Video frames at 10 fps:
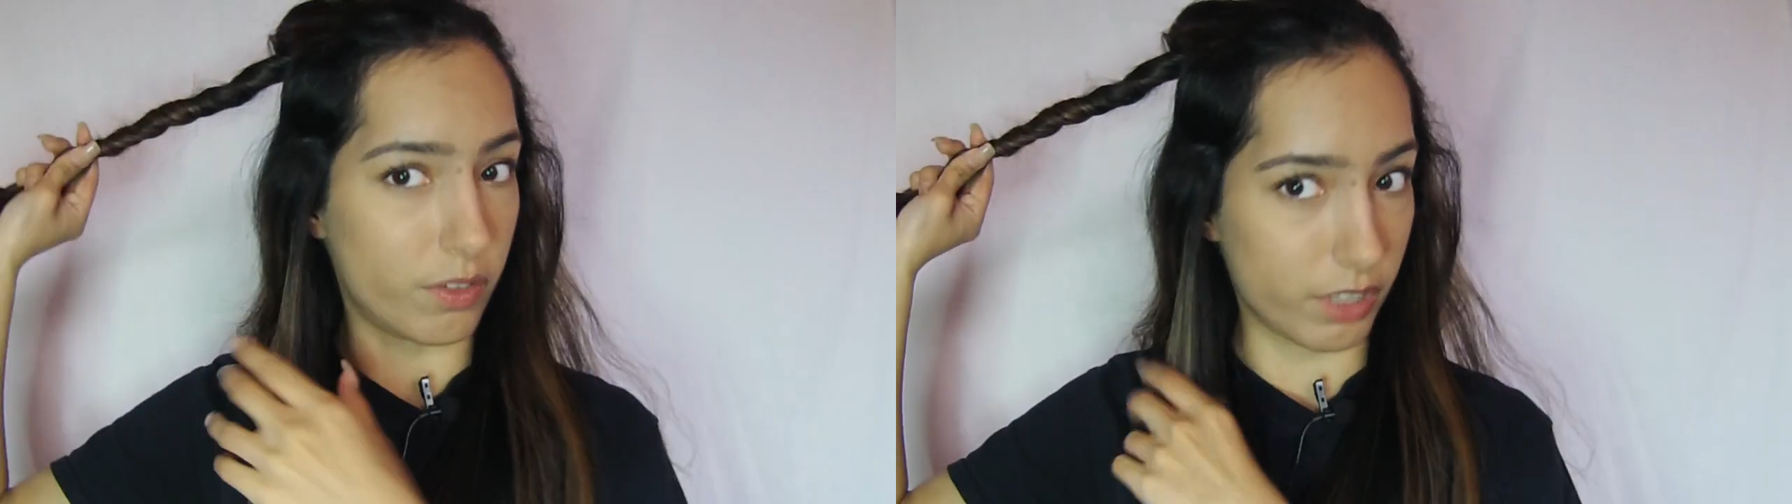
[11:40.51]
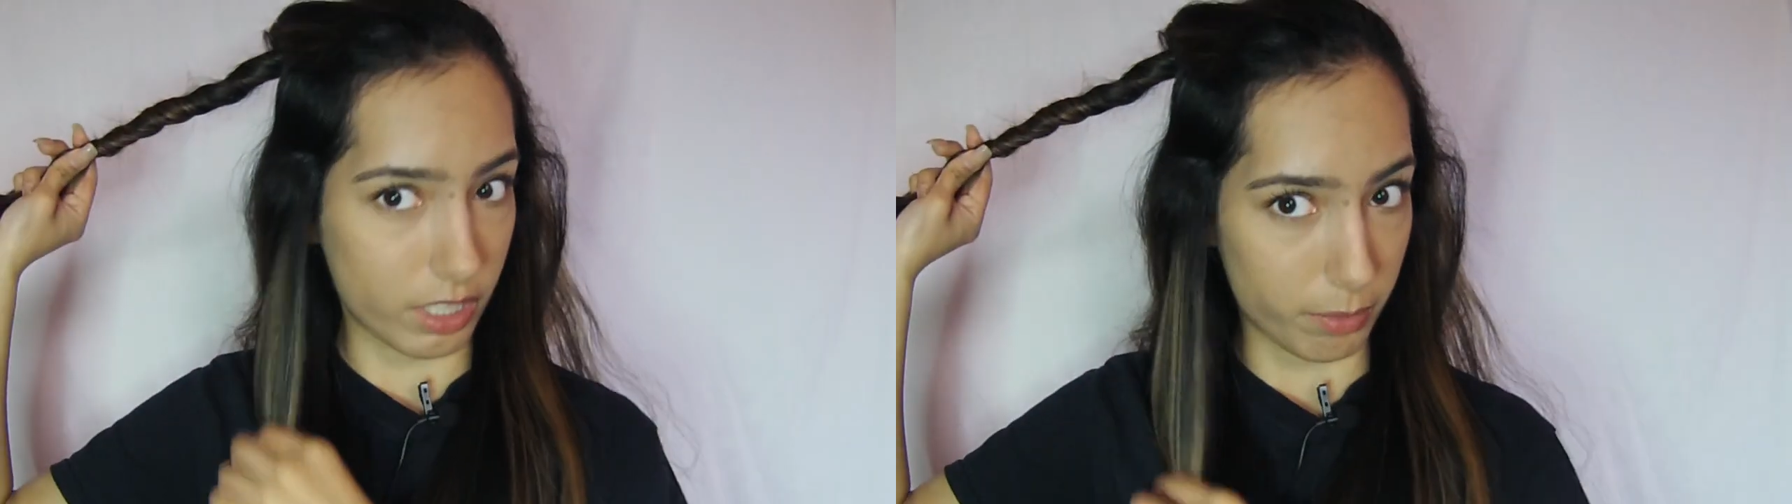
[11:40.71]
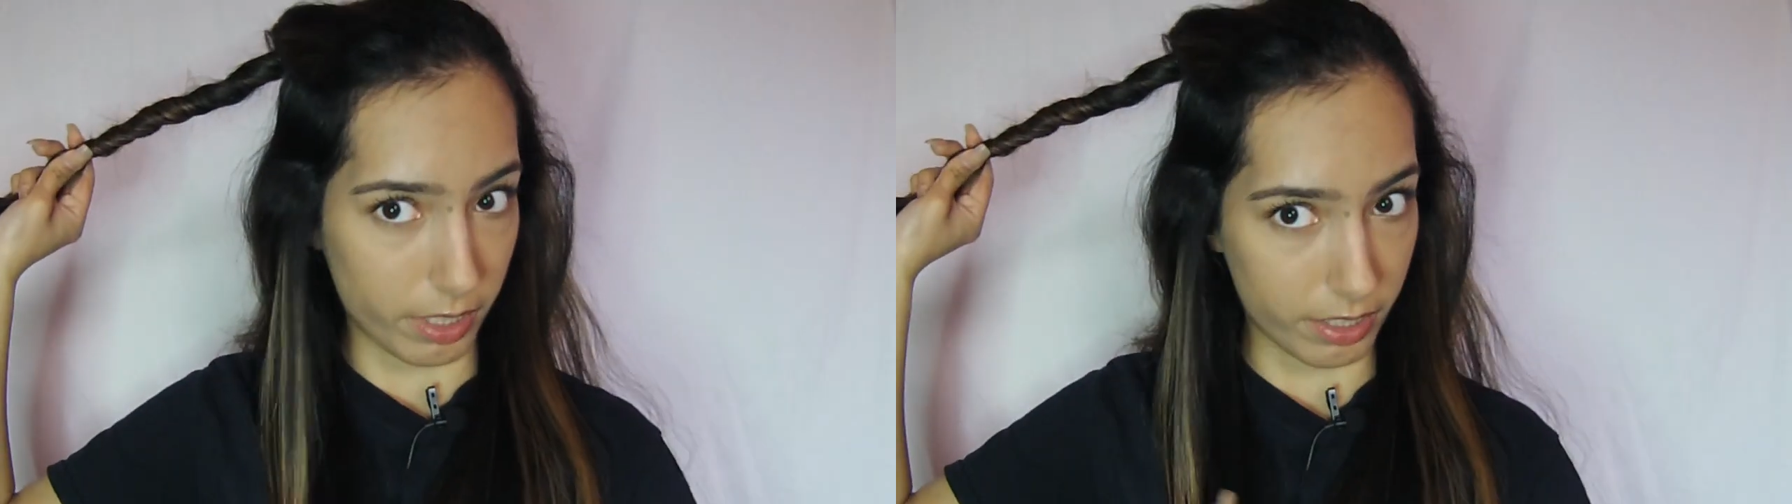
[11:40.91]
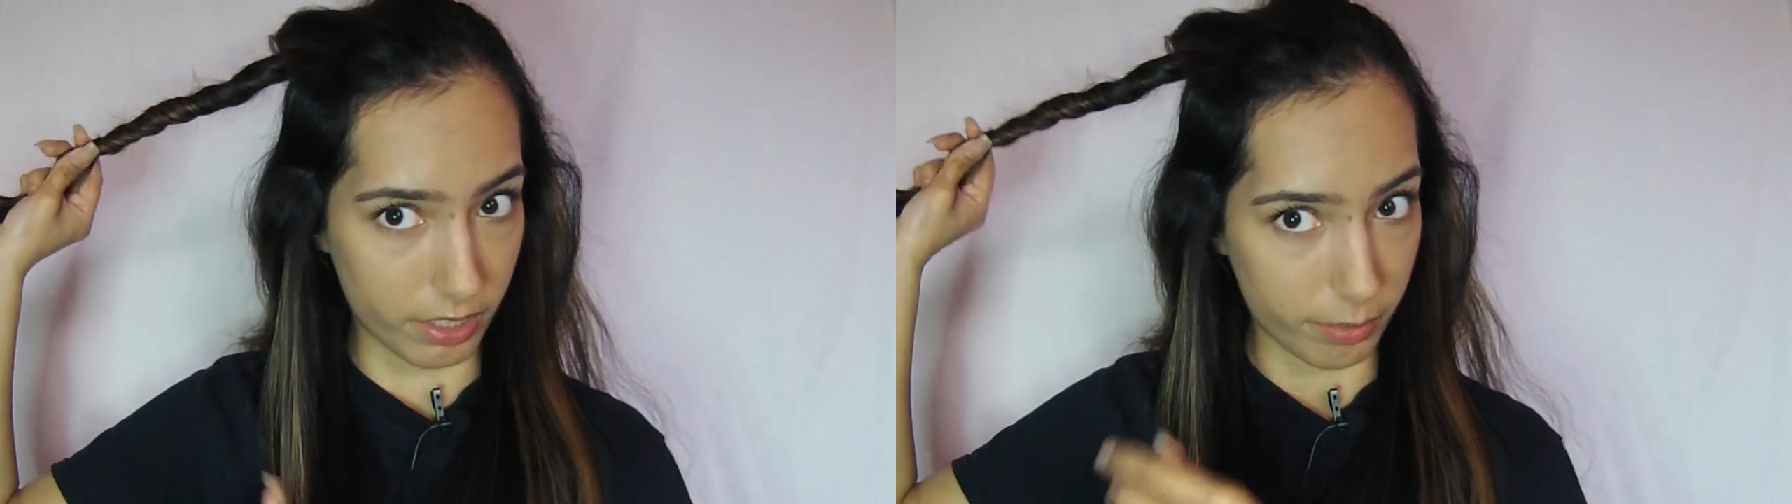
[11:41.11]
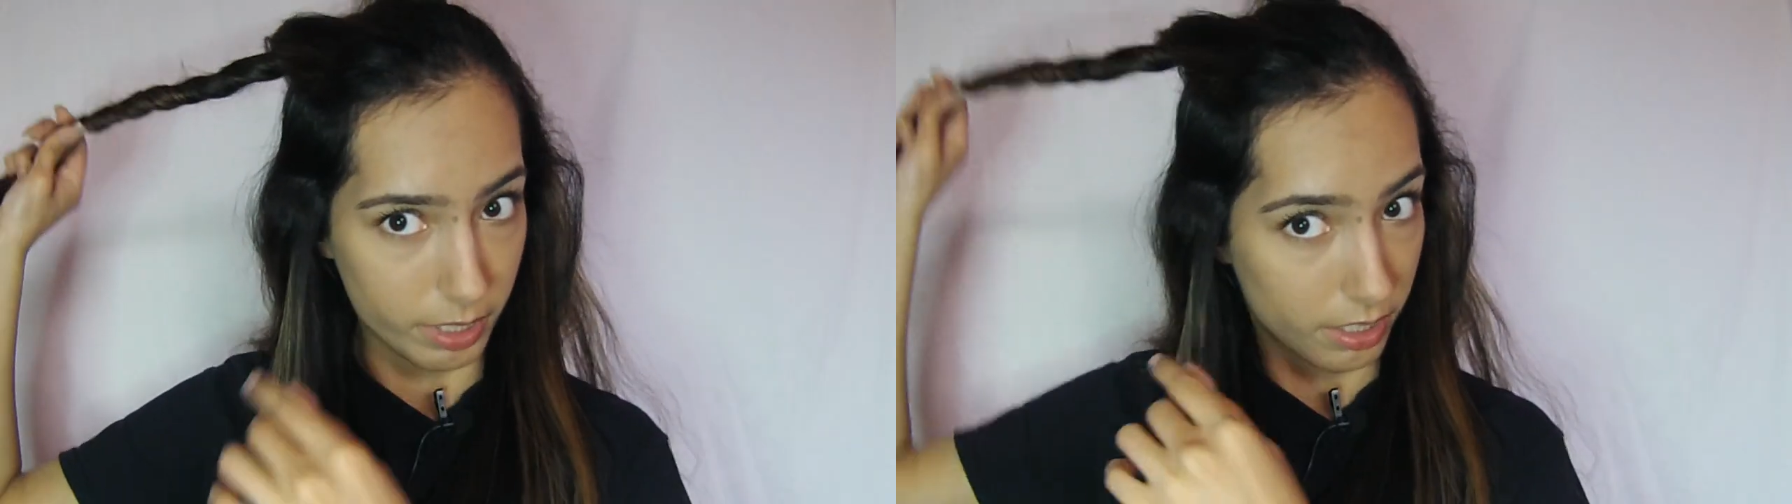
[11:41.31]
fix my
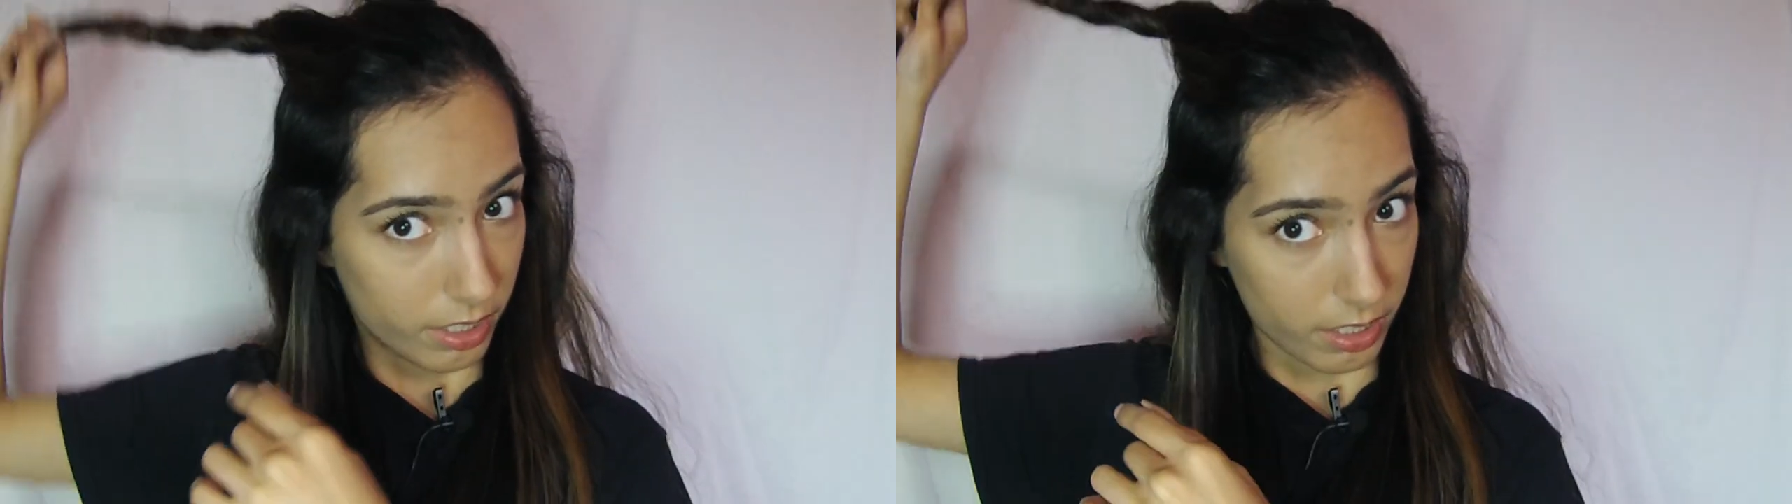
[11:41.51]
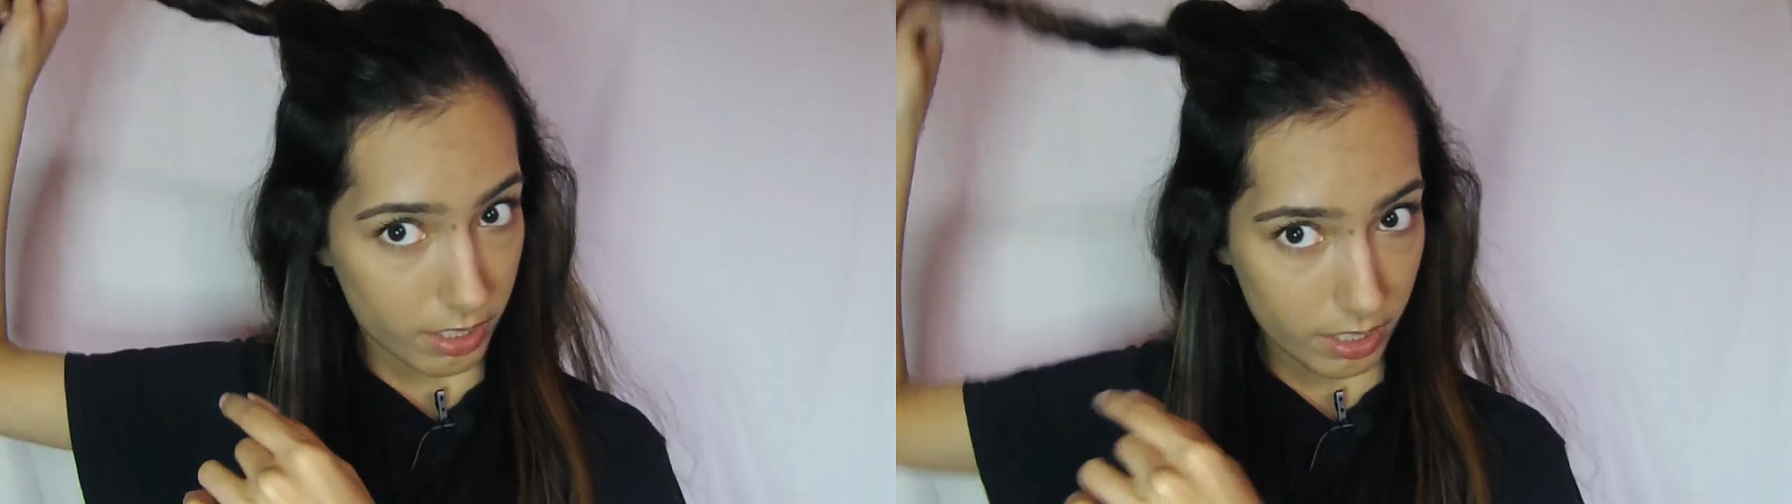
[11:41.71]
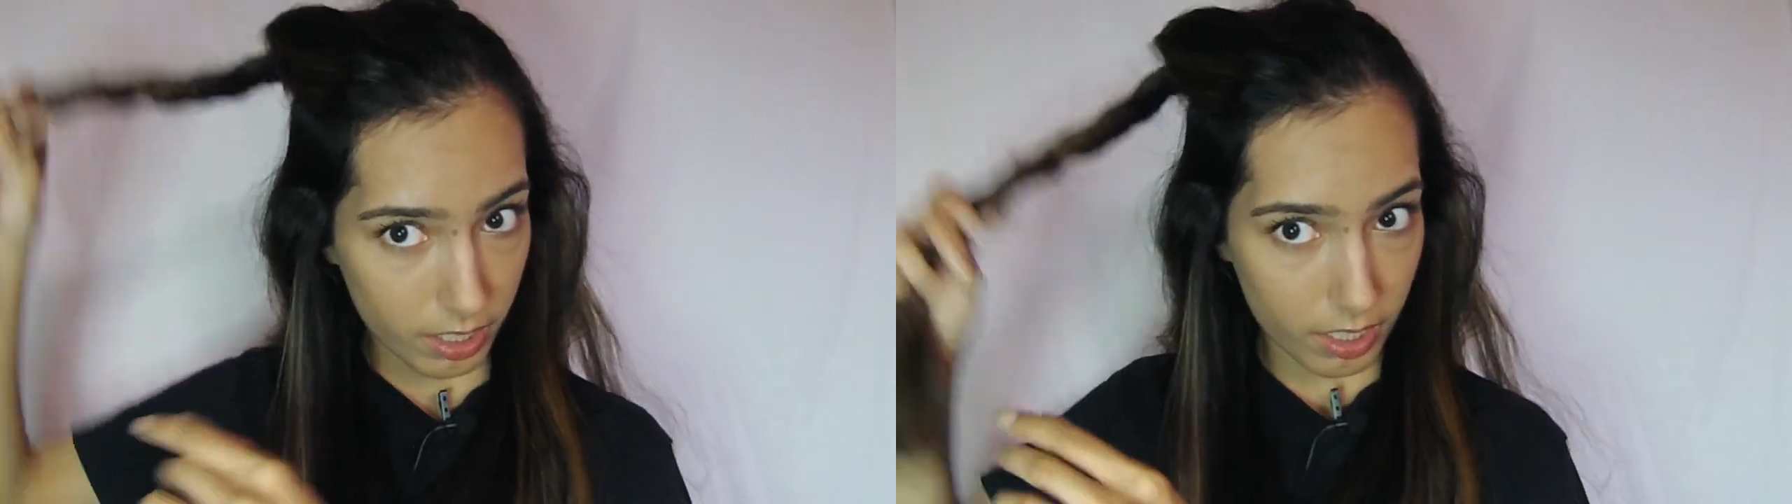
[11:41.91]
hair because